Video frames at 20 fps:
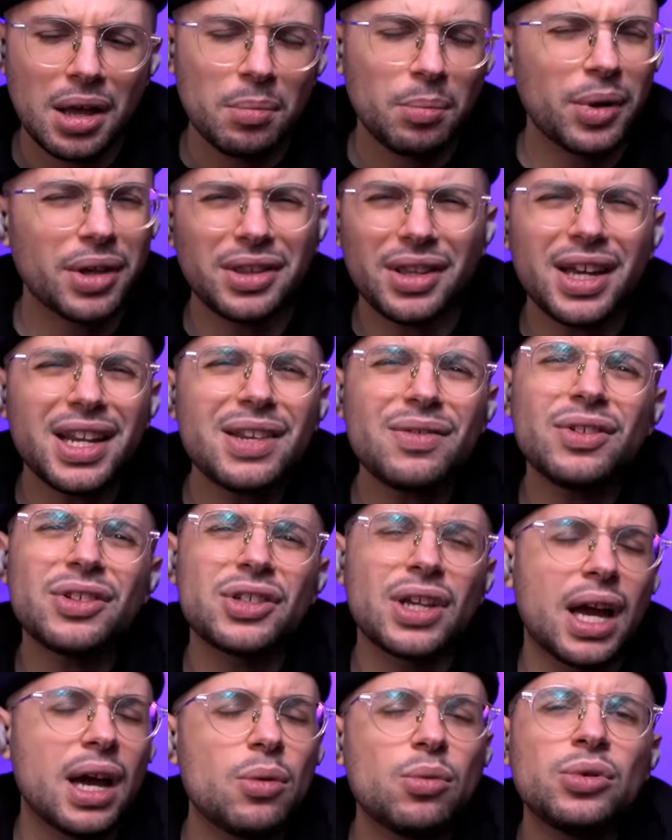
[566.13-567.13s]
But not
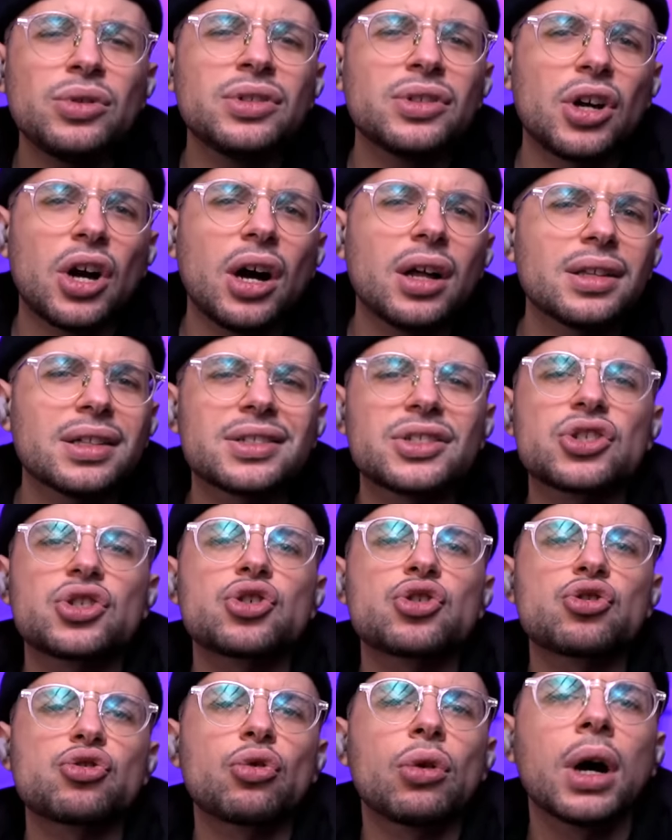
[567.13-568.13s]
even, I wouldn't call it
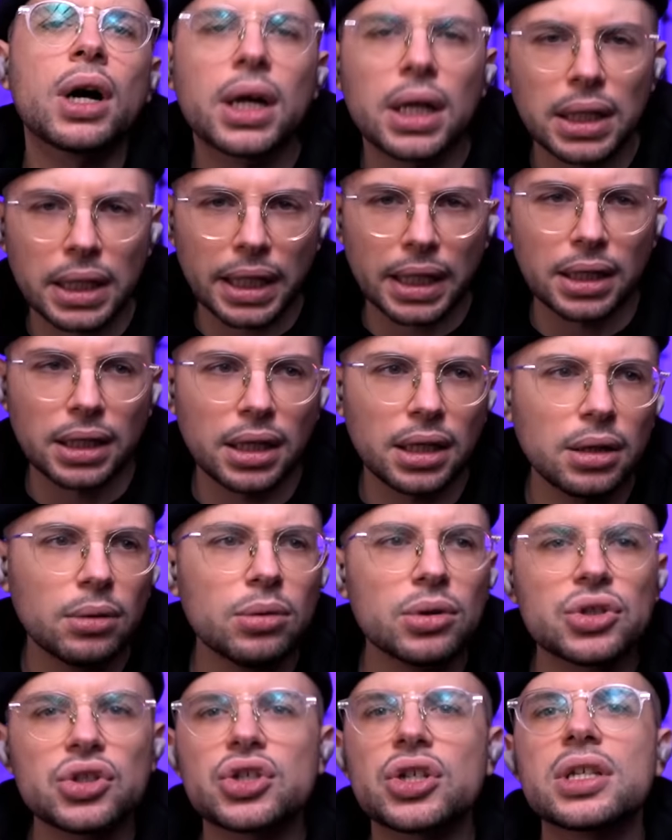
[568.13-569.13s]
struggling. He
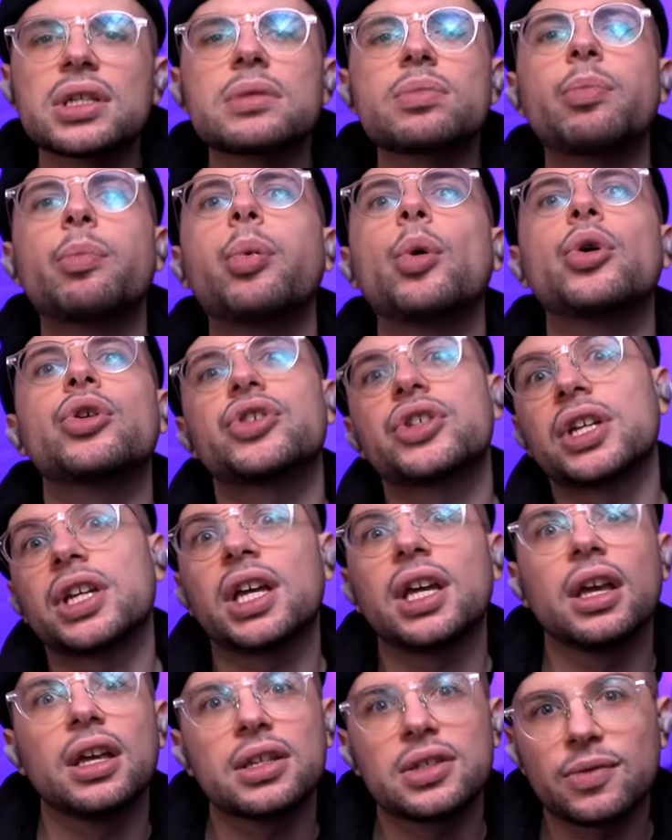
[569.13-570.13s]
was just
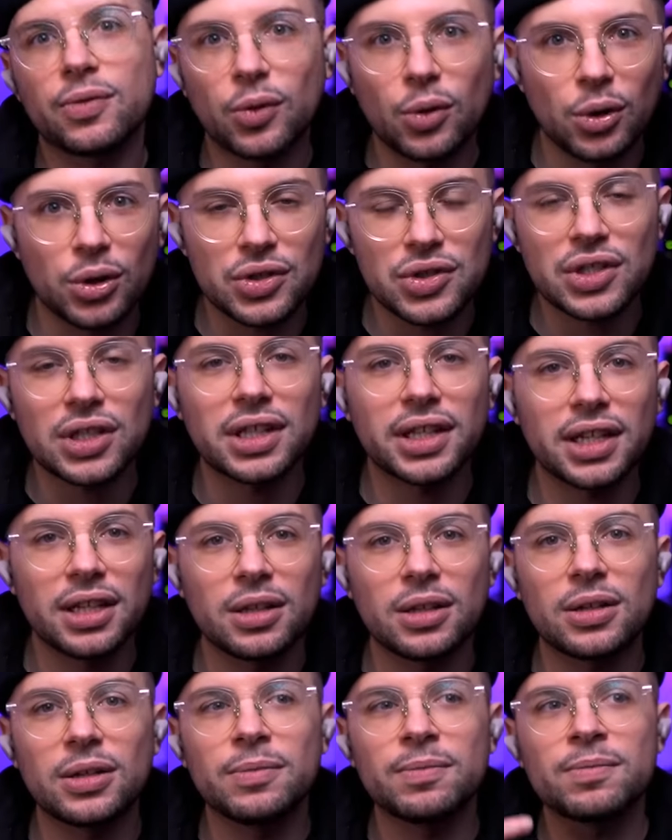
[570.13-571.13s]
pushing his voice a
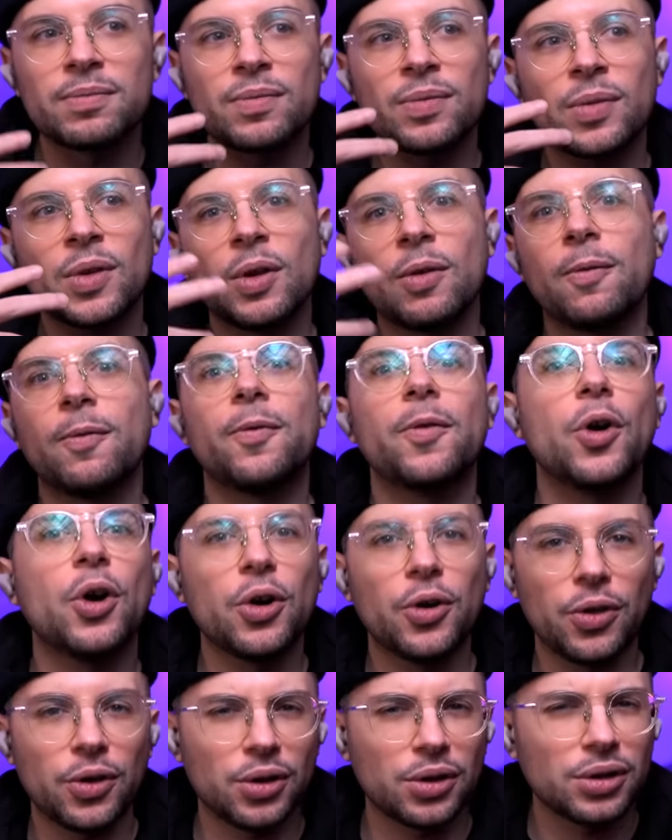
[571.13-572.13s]
little
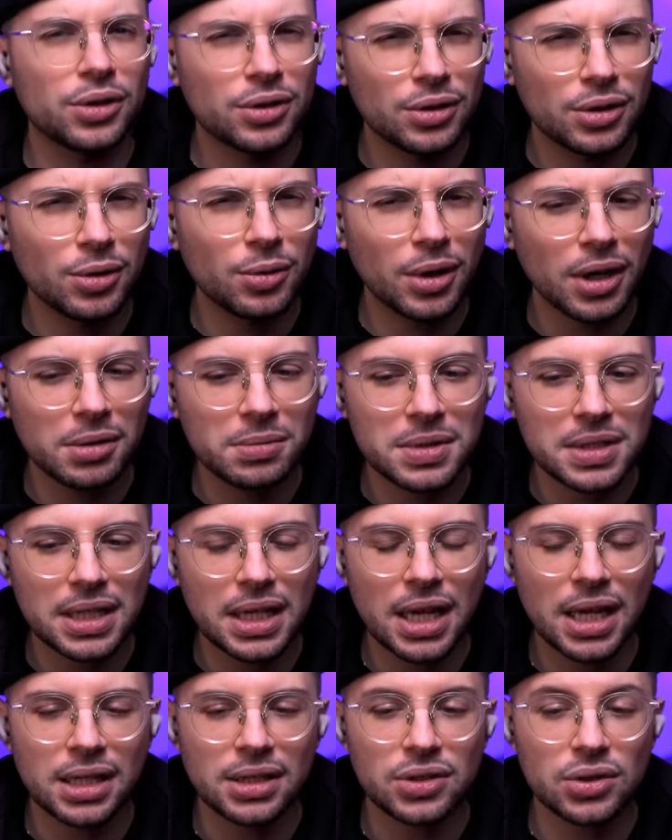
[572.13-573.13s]
further, you know what I'm
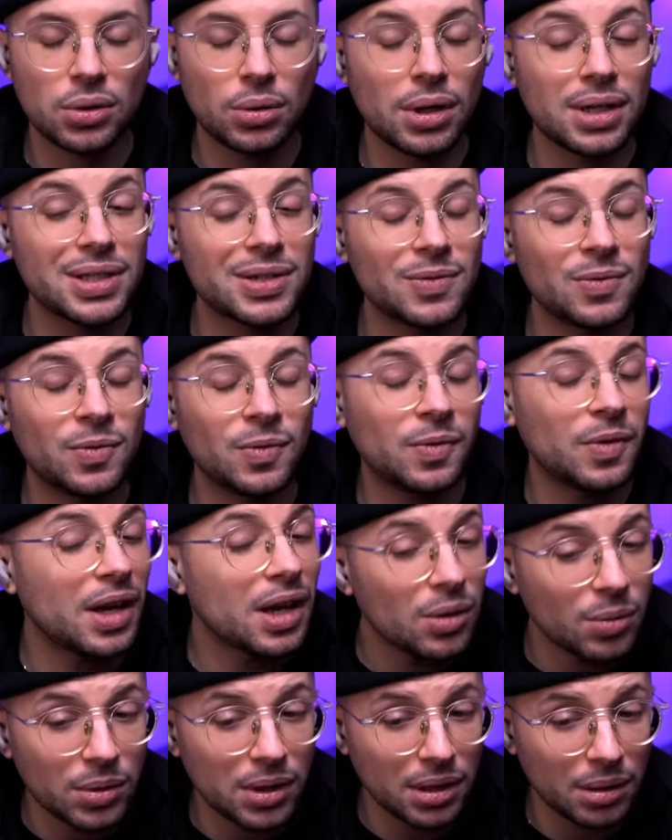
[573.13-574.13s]
saying? So it's
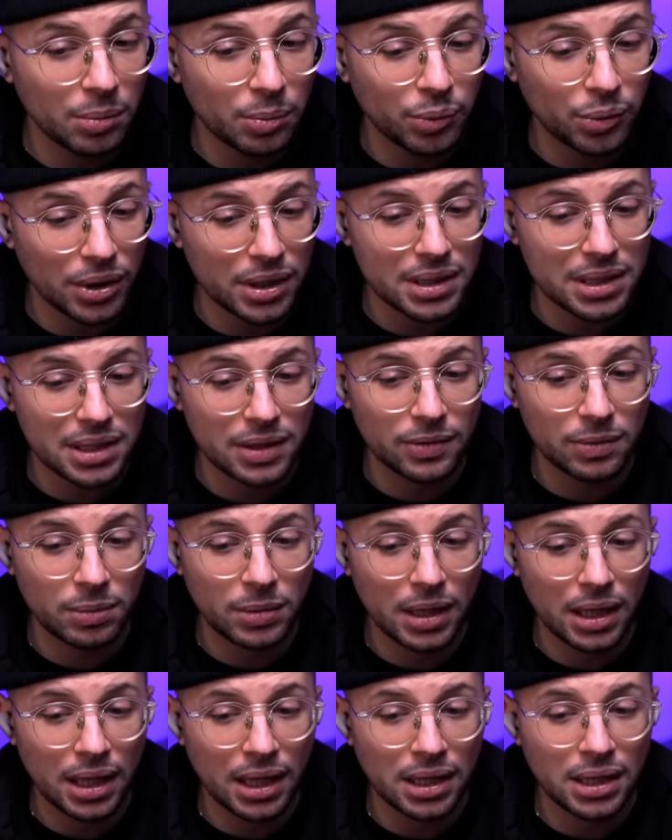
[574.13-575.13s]
very impressive,
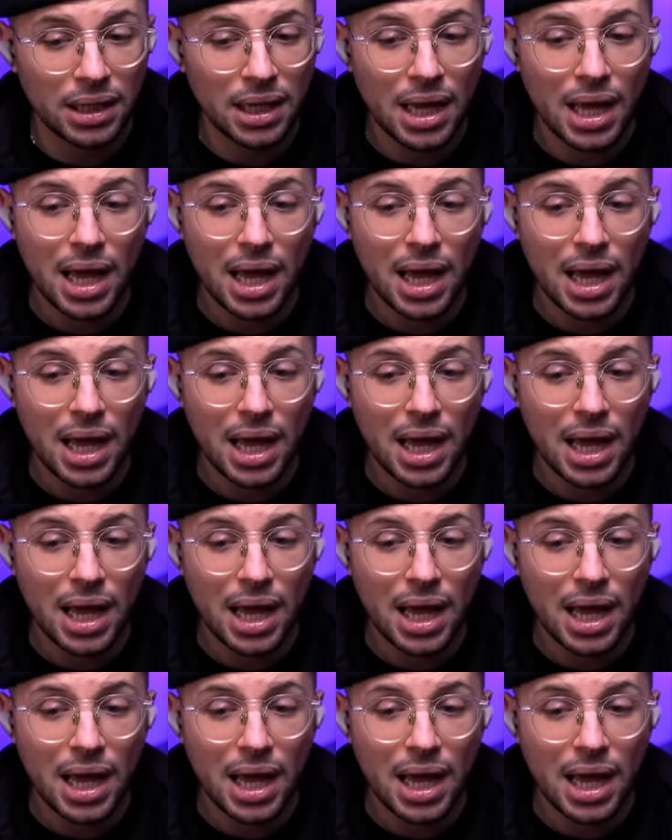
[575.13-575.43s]
man.